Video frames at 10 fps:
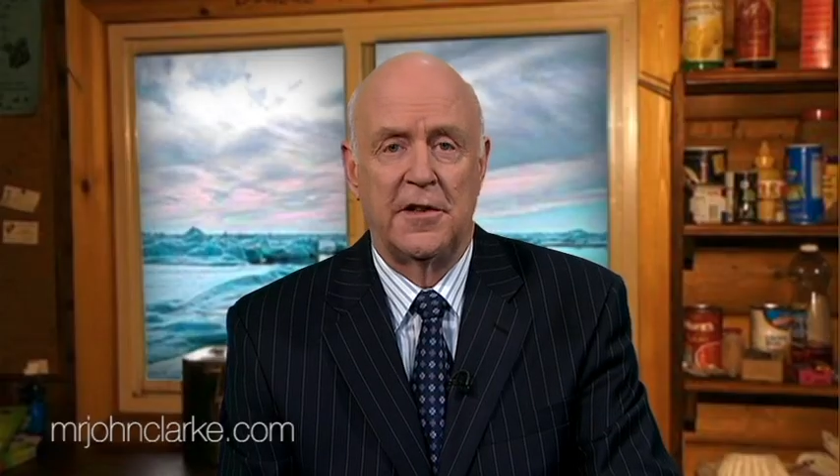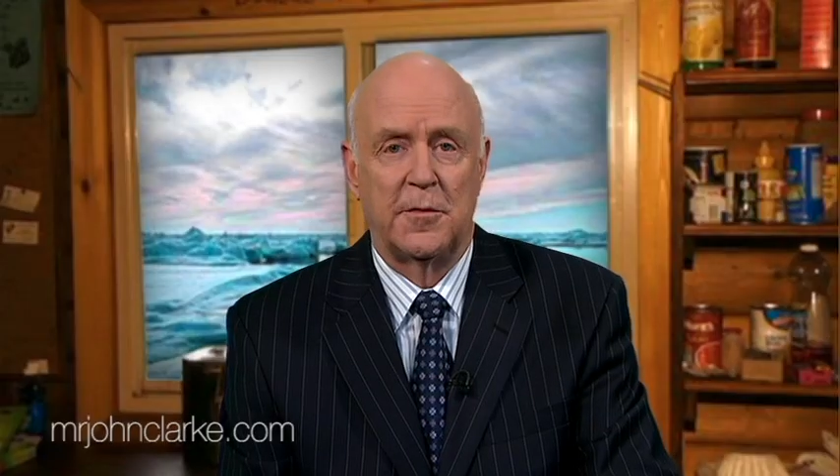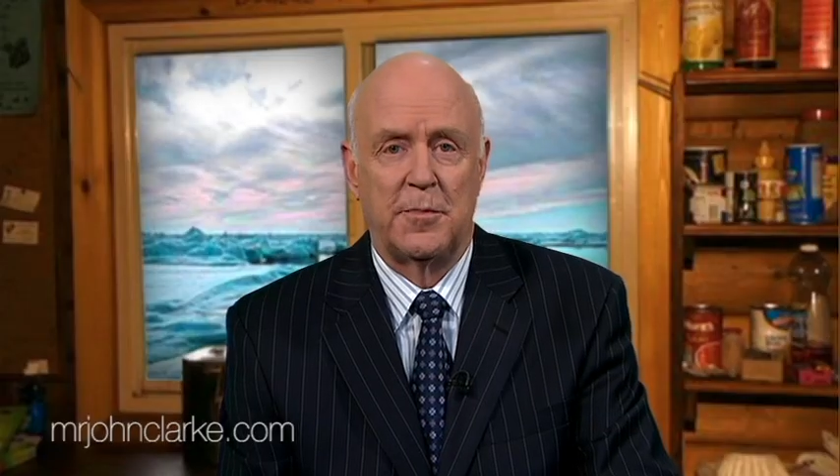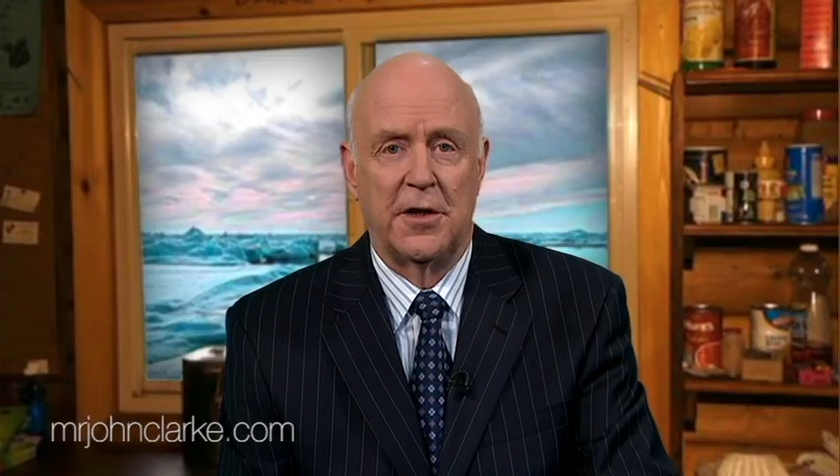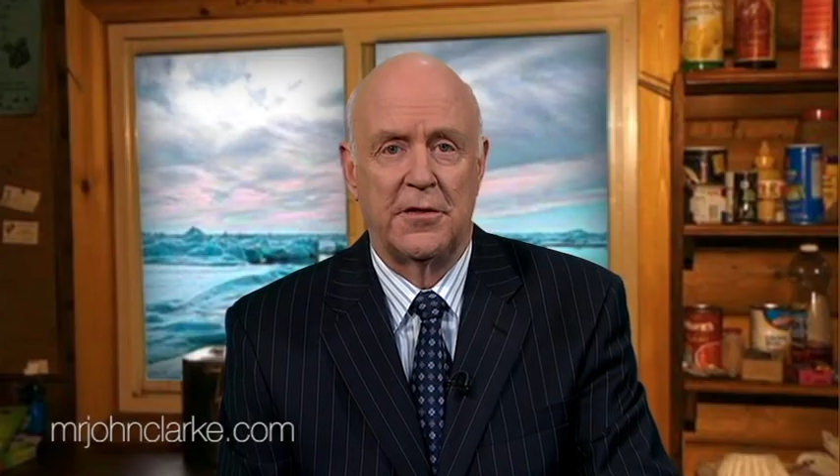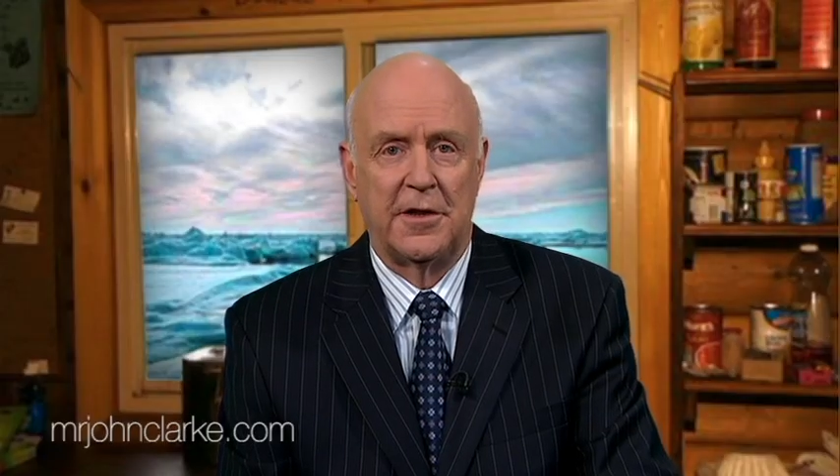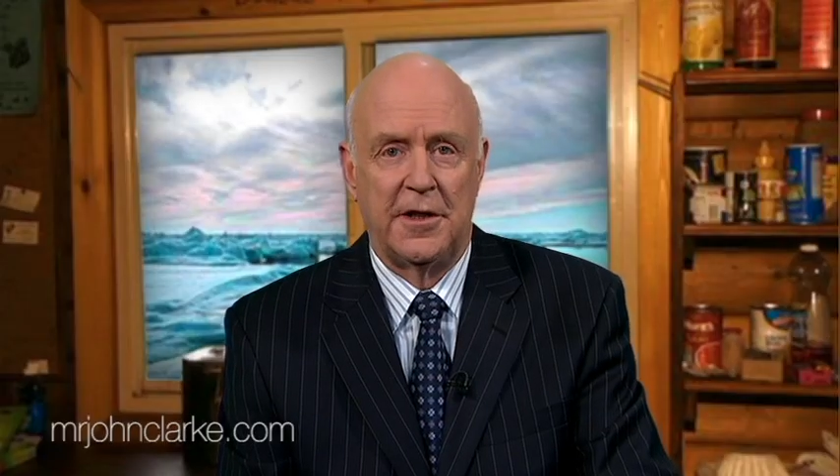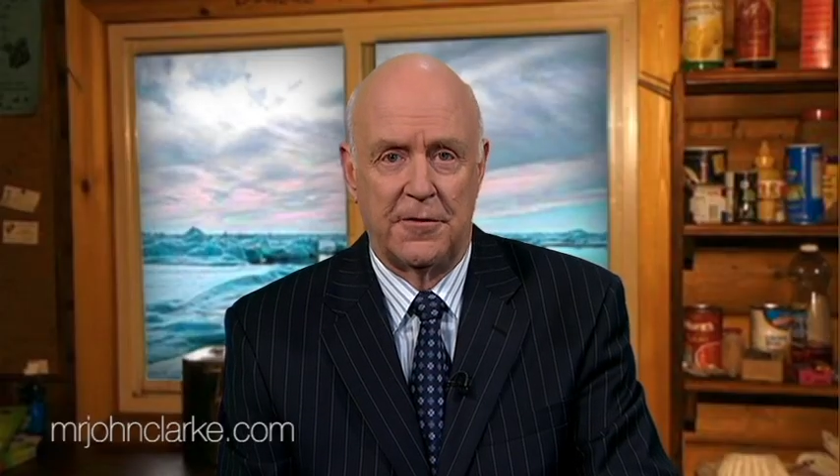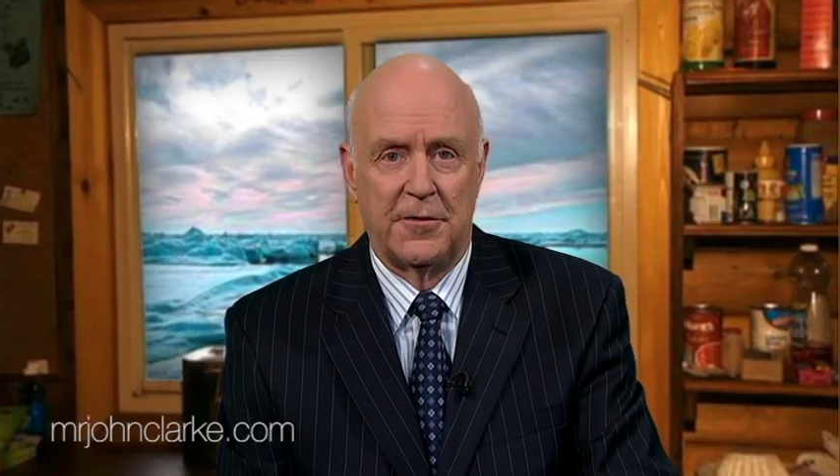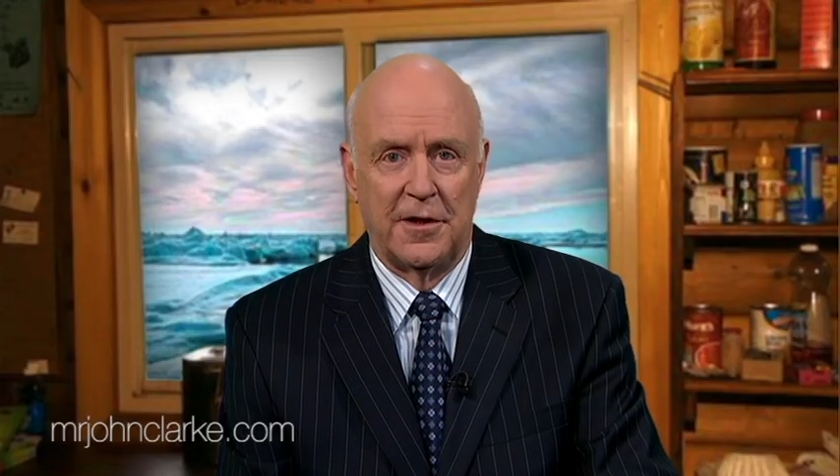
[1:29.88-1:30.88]
he's opposed to
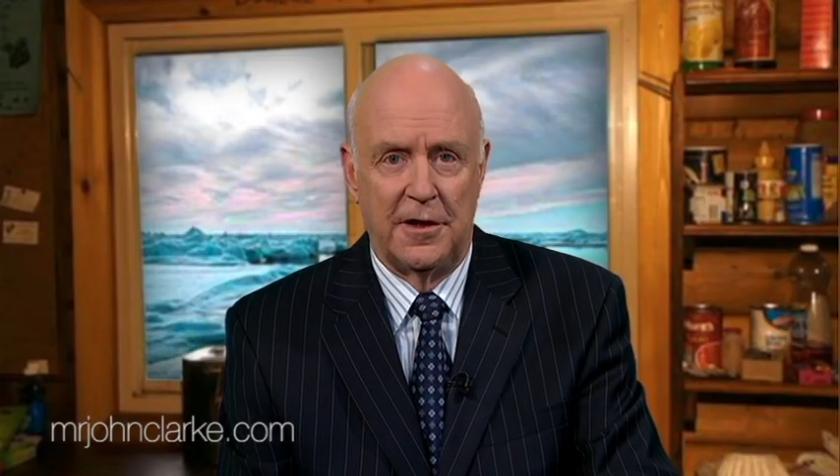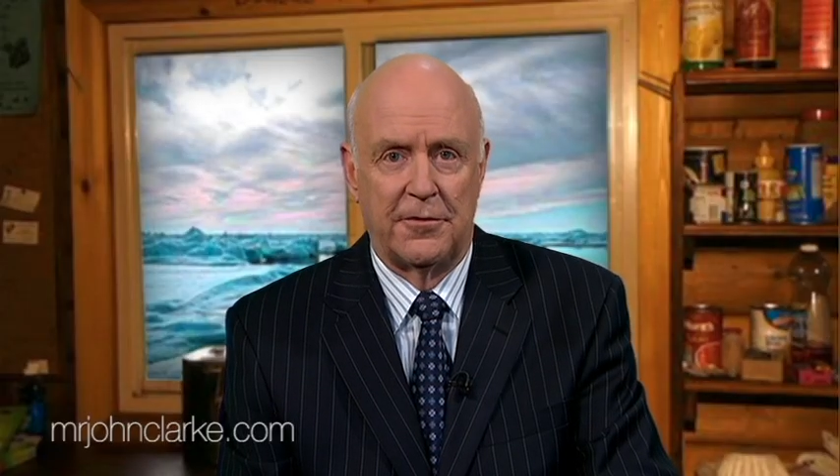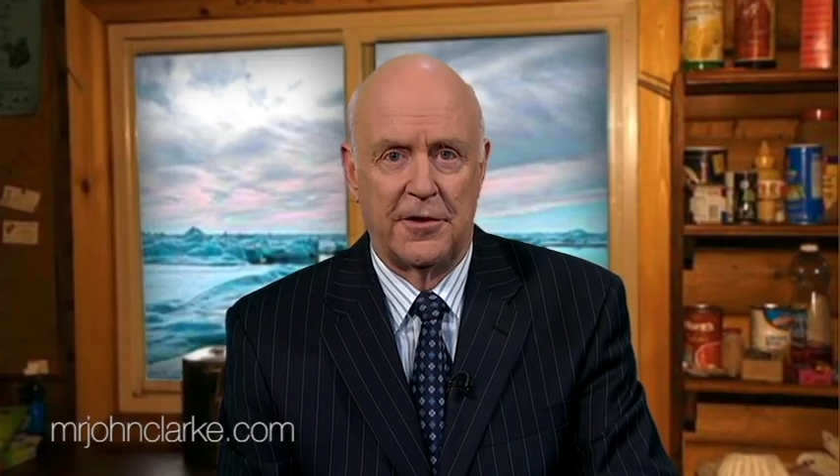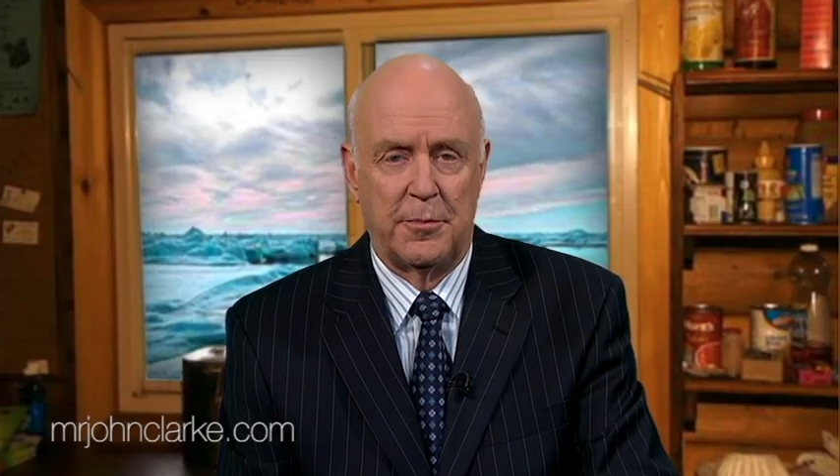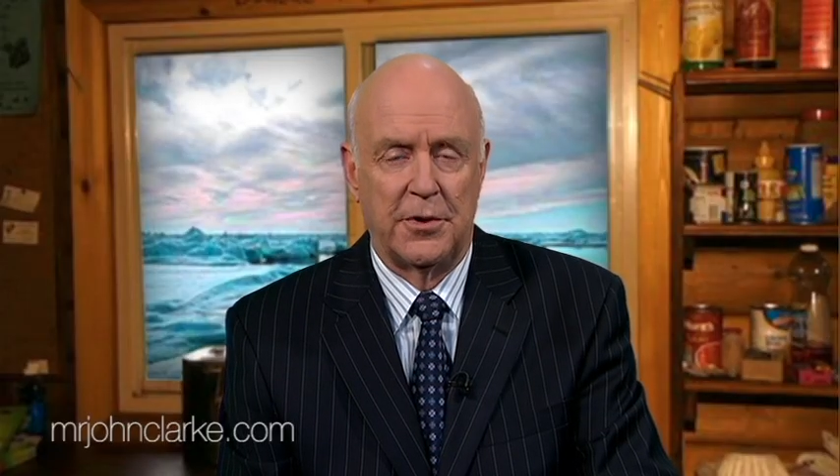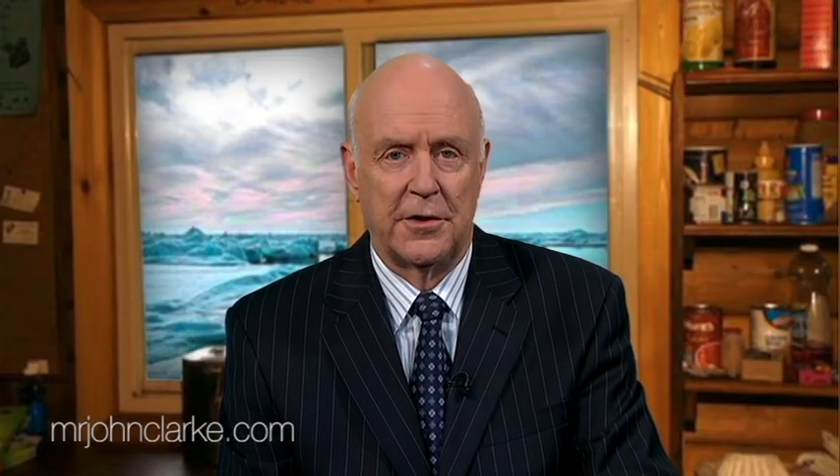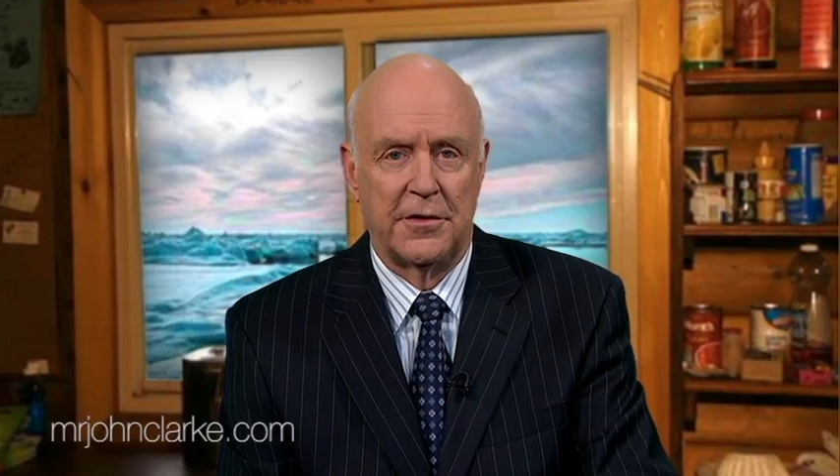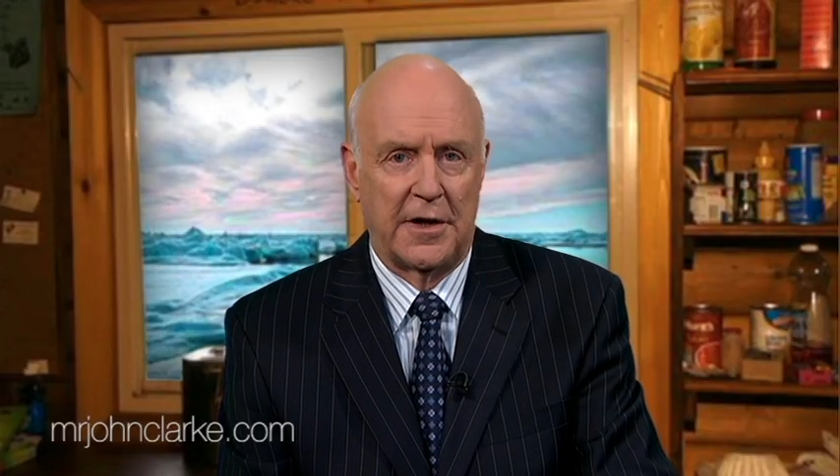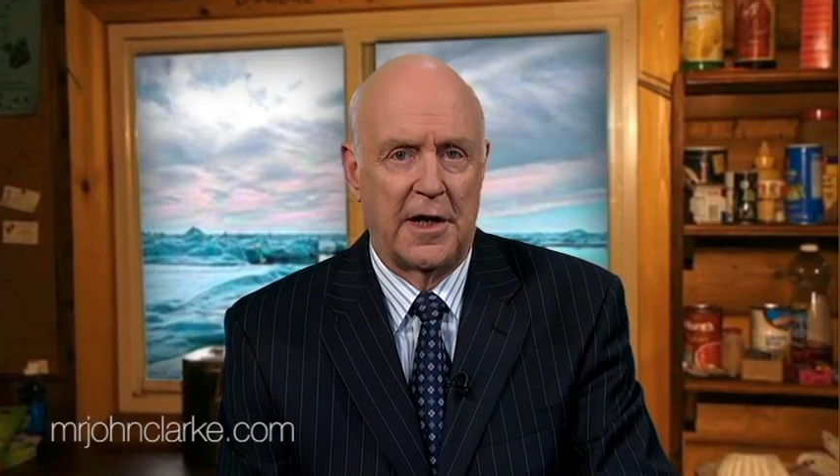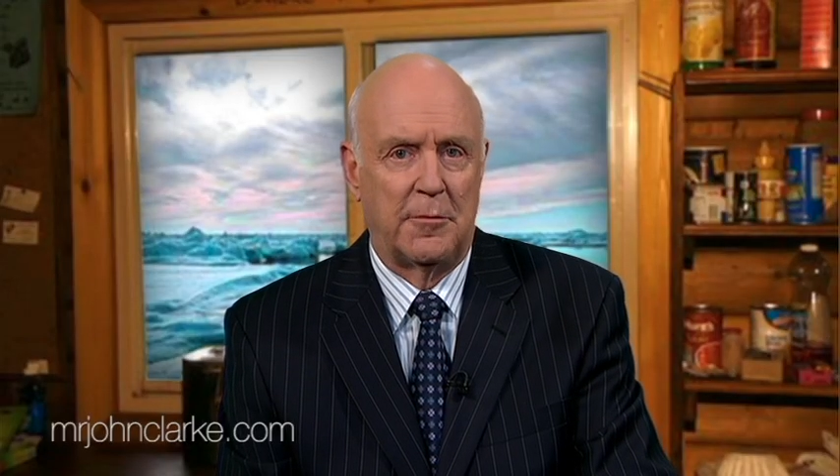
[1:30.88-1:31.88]
gift delivery per
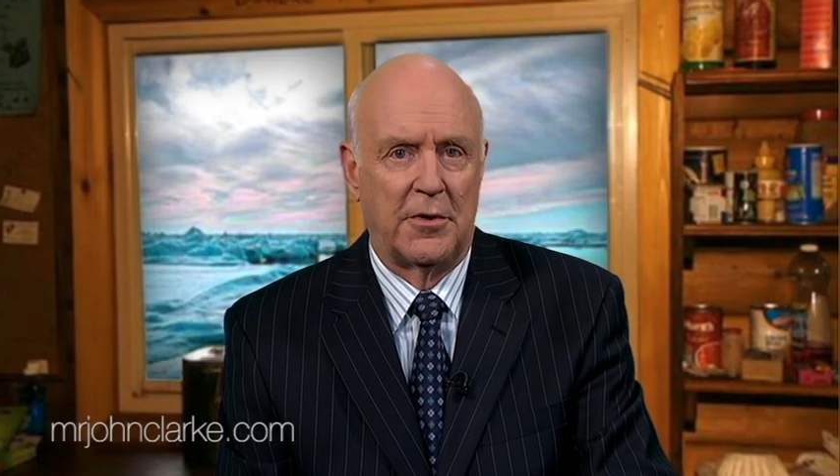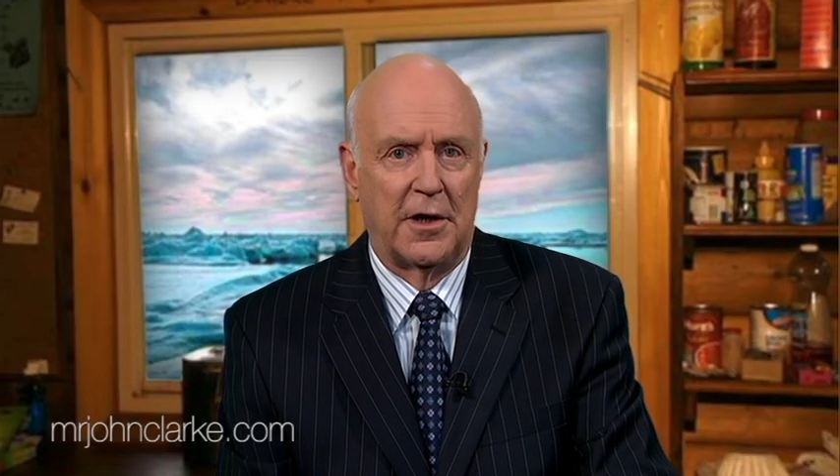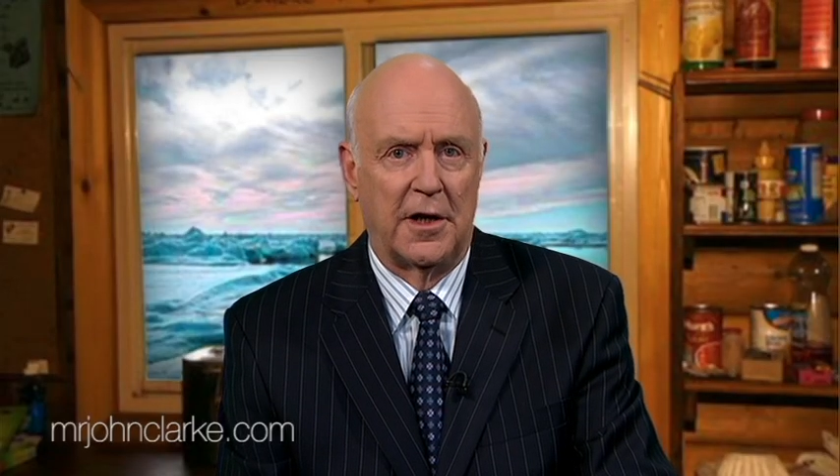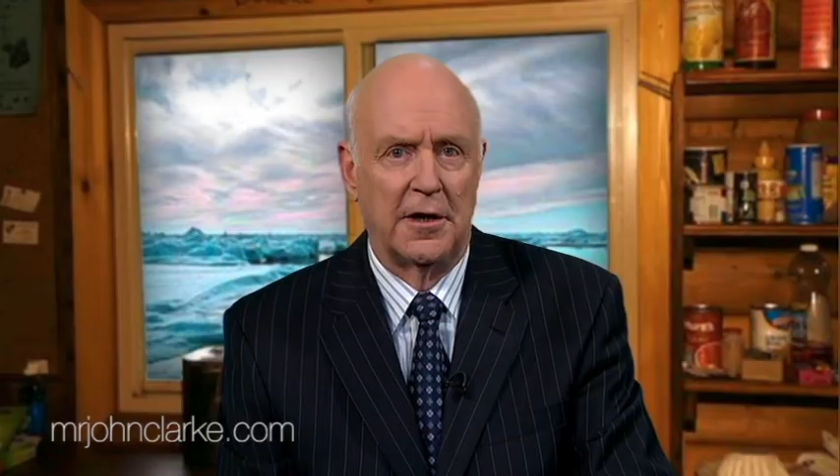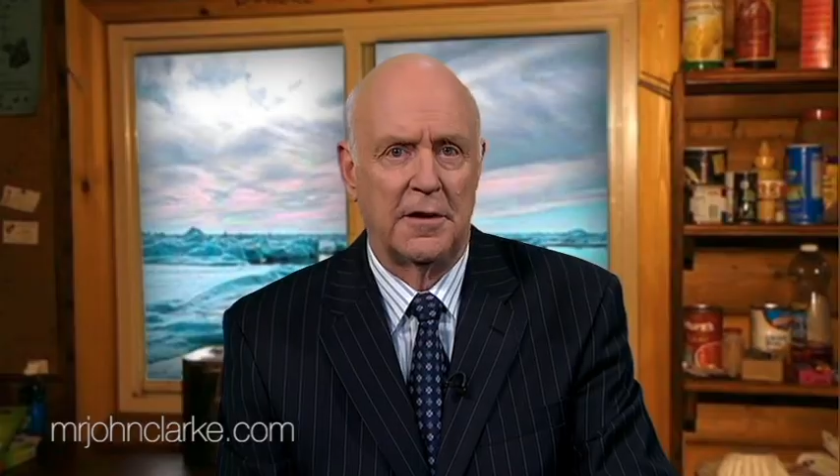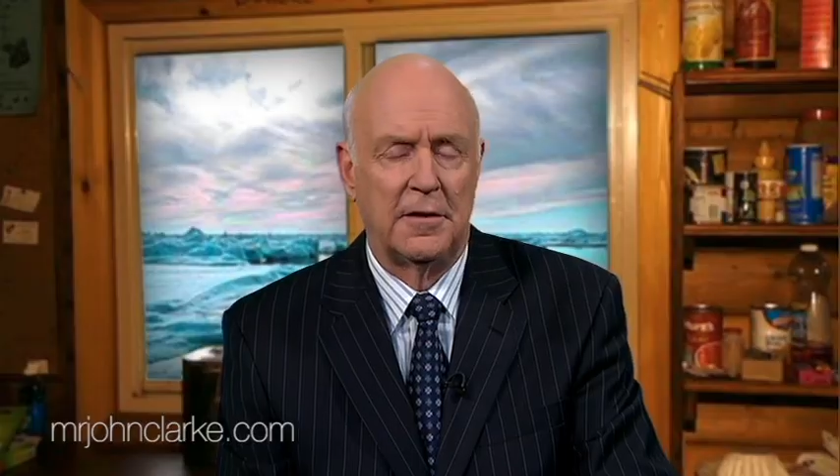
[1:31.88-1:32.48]
se, Bryan.